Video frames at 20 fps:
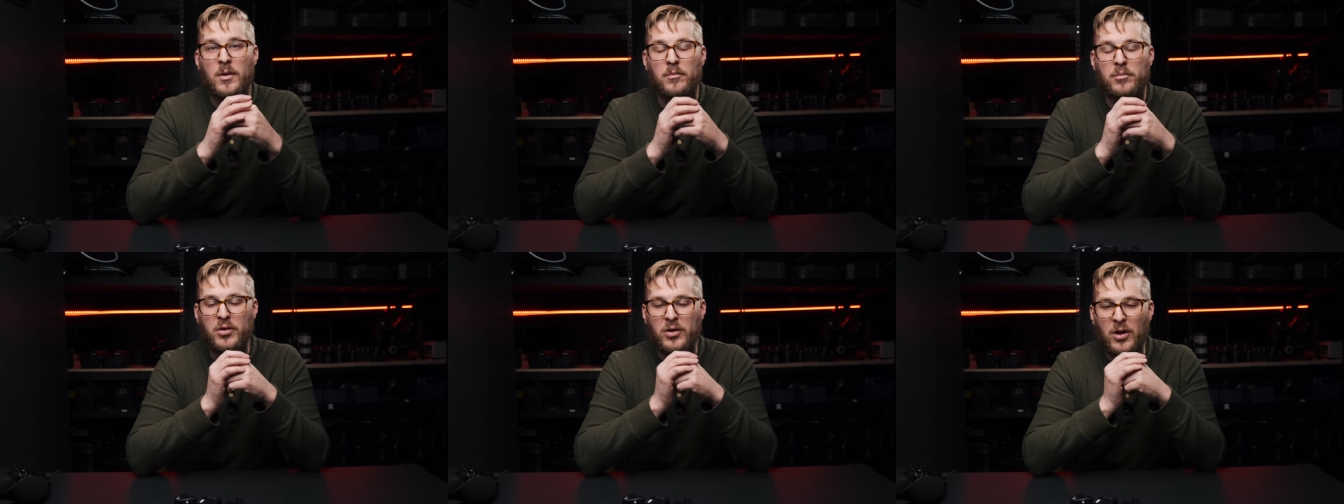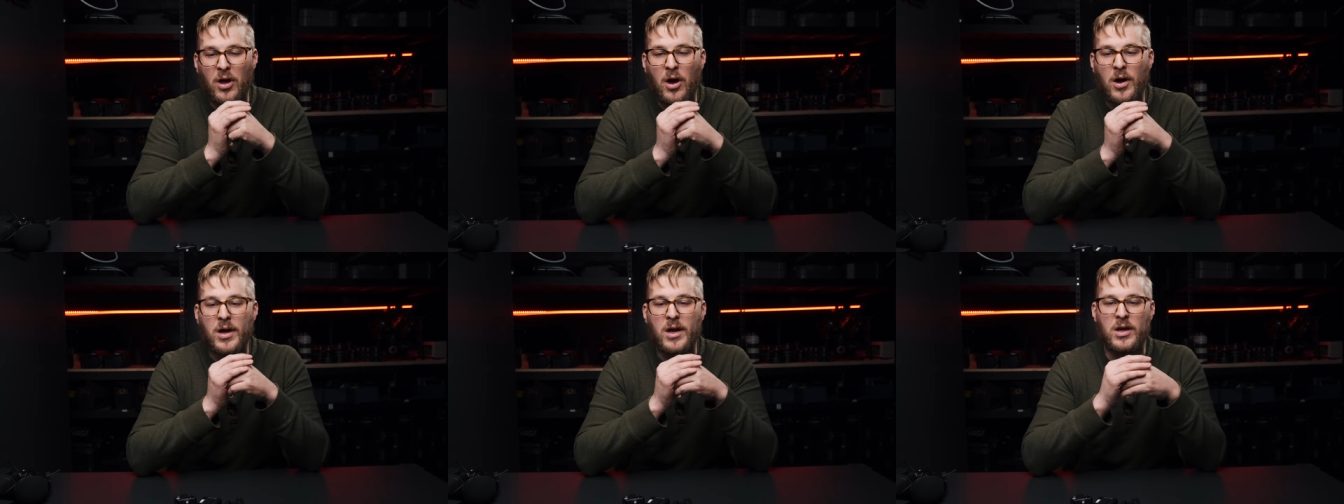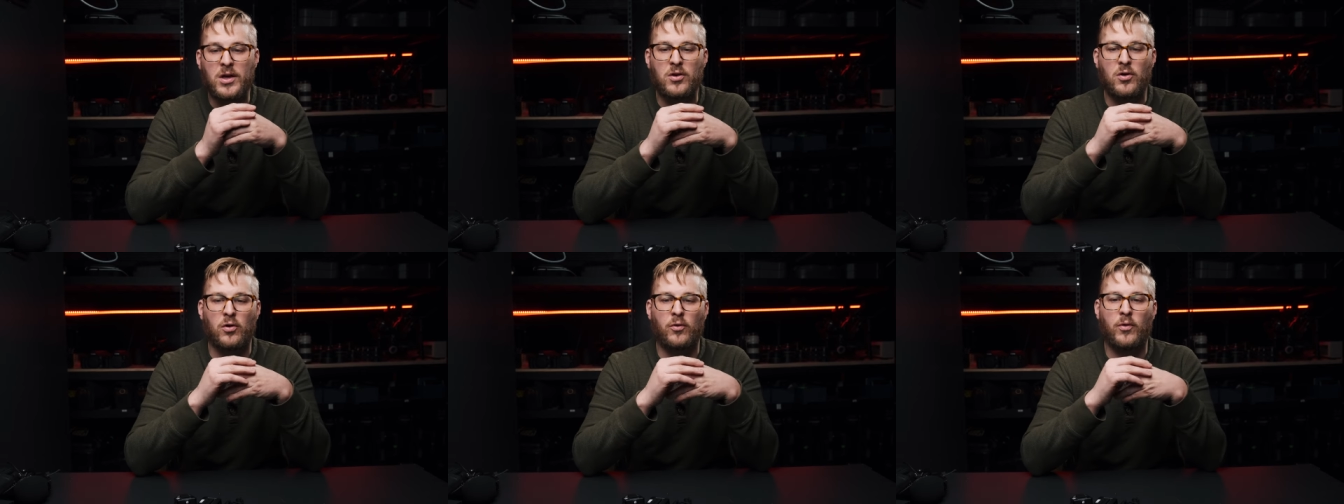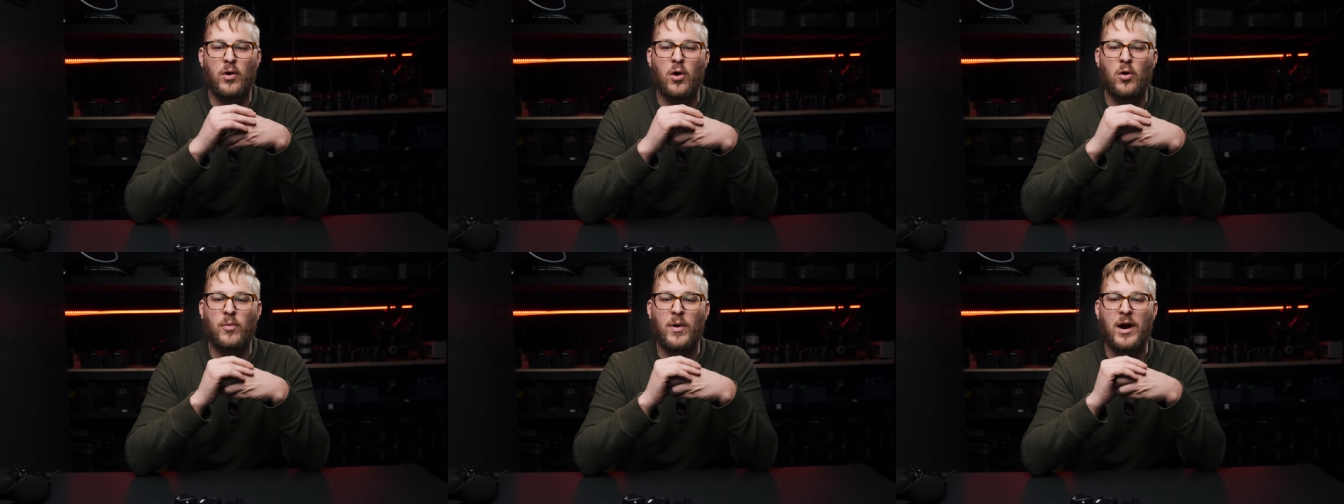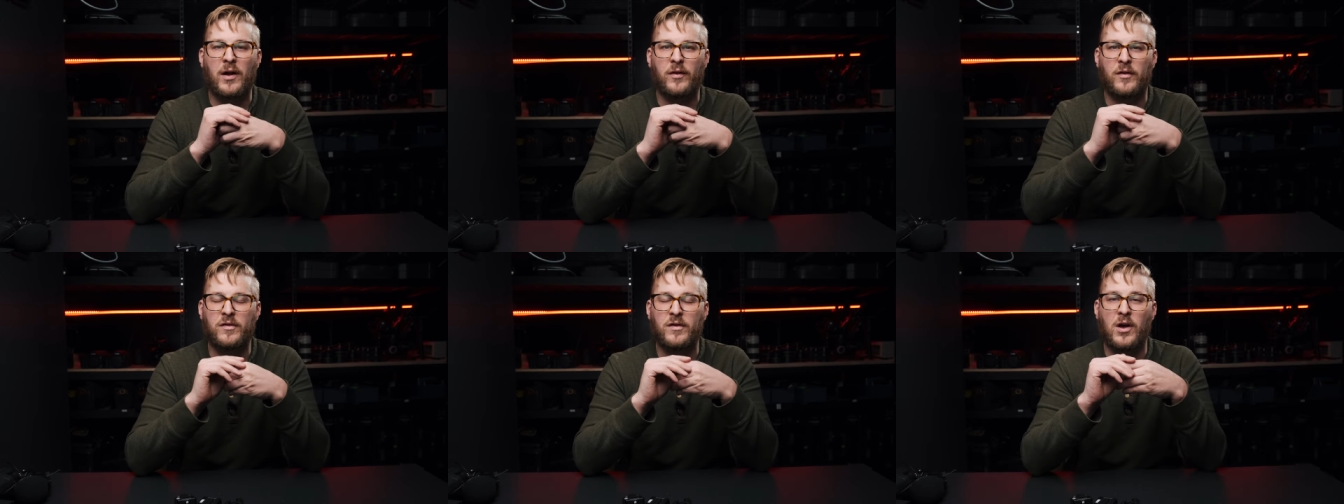plug your Rode
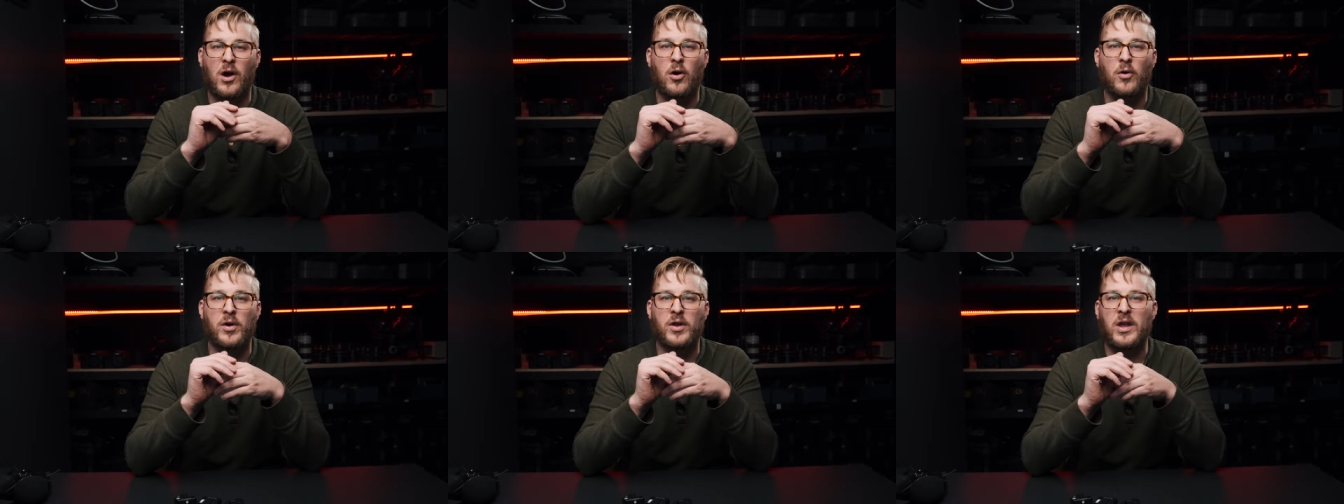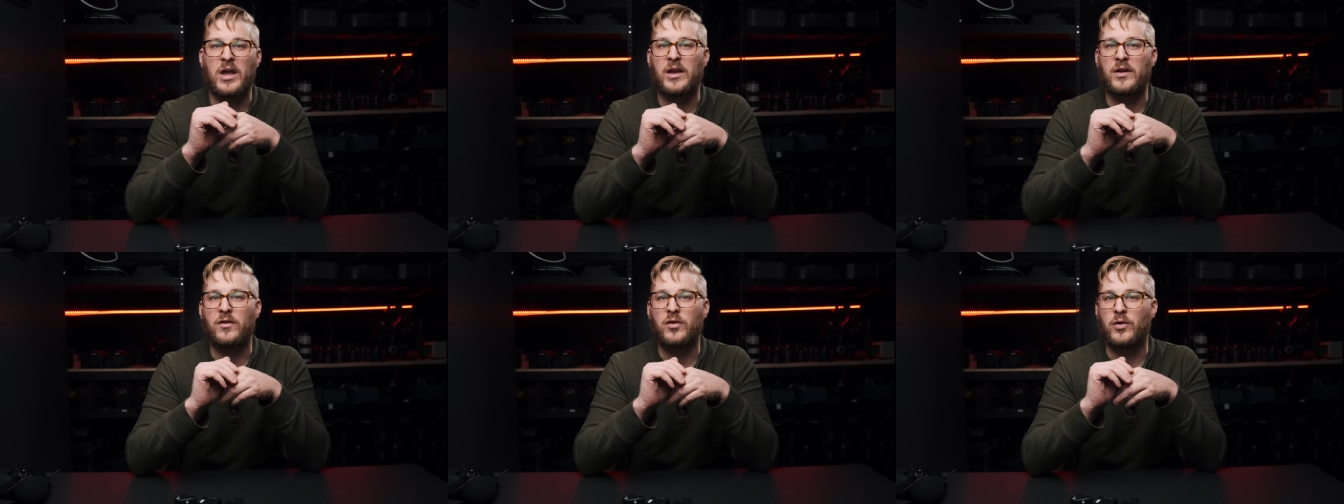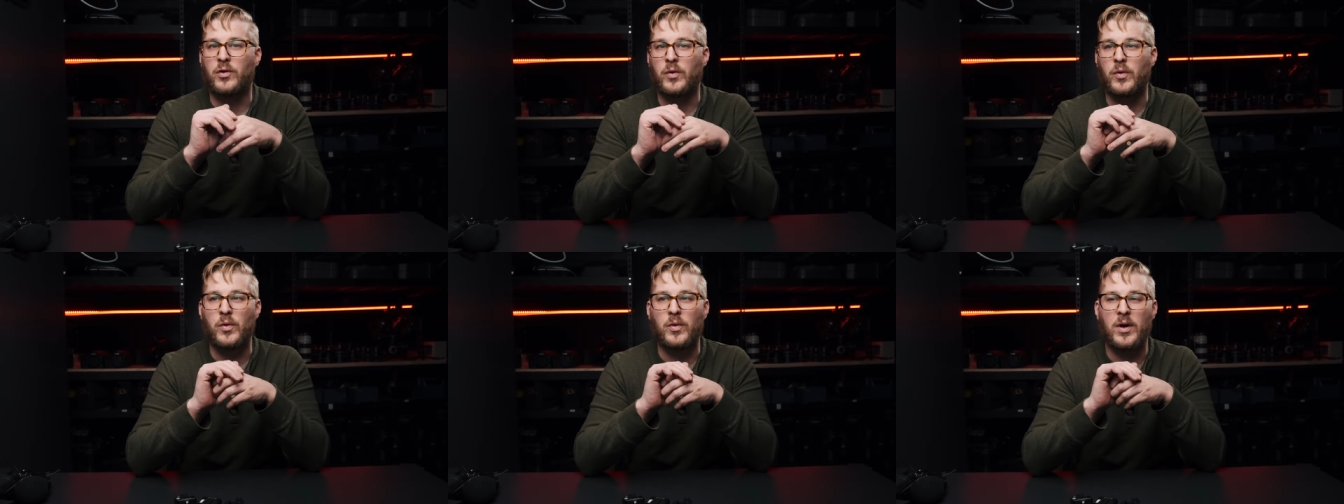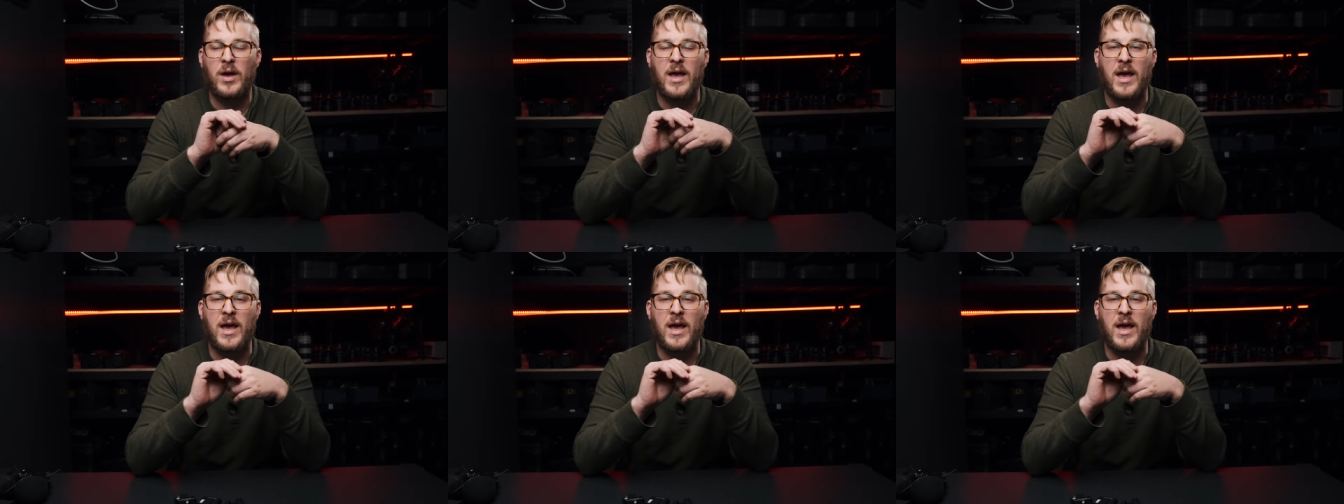Wireless Go into